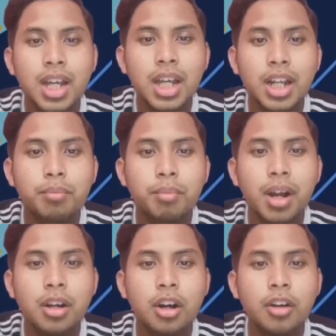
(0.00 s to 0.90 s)
in
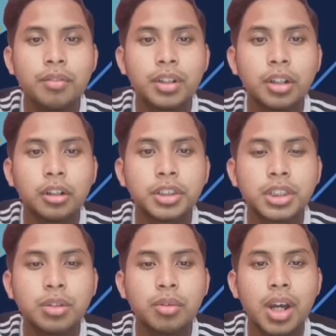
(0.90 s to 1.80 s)
part of the
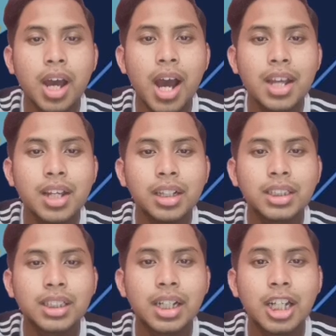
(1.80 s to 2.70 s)
ocean where iron
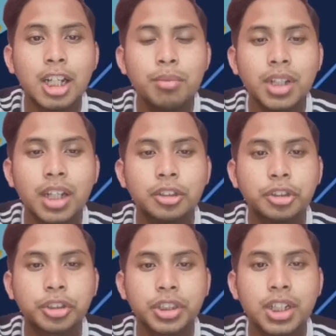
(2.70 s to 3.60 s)
is a limiting
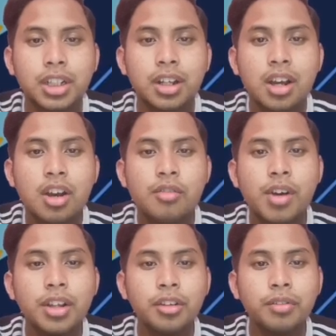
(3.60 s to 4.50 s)
nutrient.
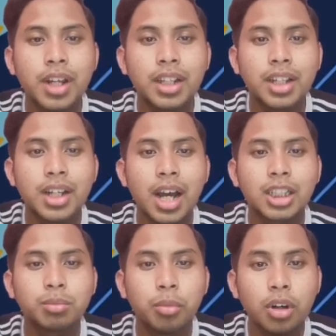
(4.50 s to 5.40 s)
Phytoplankton are
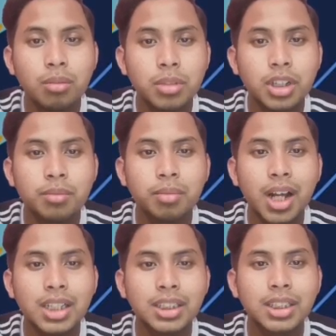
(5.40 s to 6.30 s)
small marine
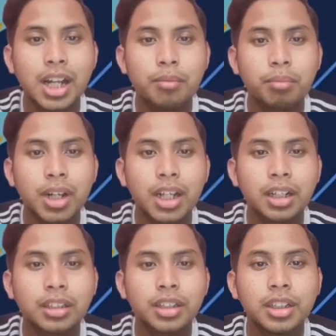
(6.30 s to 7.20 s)
plants that play
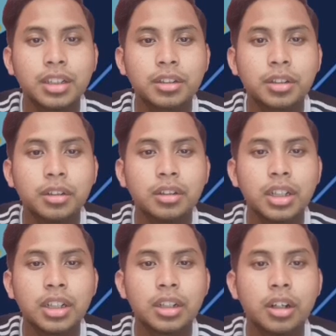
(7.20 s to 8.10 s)
a critical role
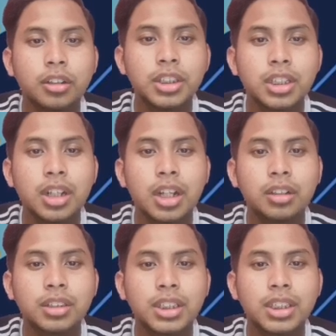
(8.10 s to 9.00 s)
in the ocean
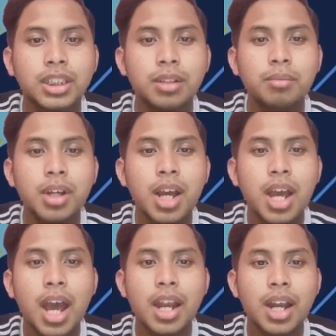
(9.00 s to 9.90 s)
ecosystem
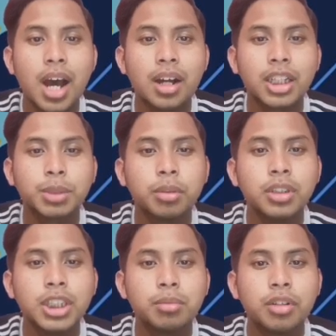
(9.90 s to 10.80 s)
and are
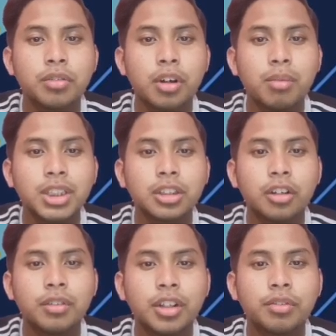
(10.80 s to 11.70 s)
responsible for much
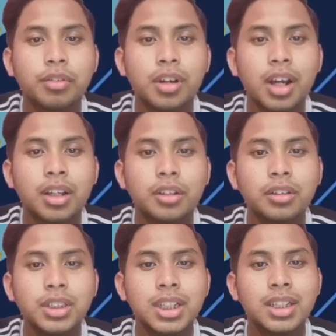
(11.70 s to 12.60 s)
of the
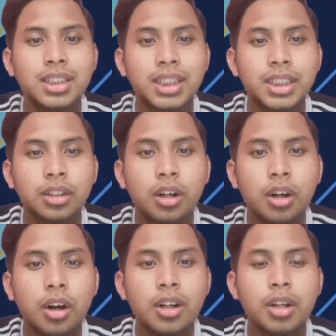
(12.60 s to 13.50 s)
photosynthesis
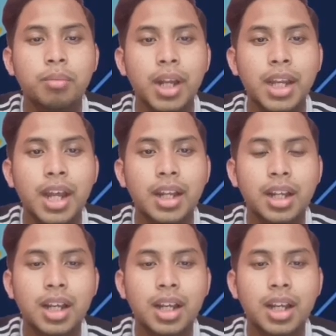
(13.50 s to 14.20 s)
on the planet.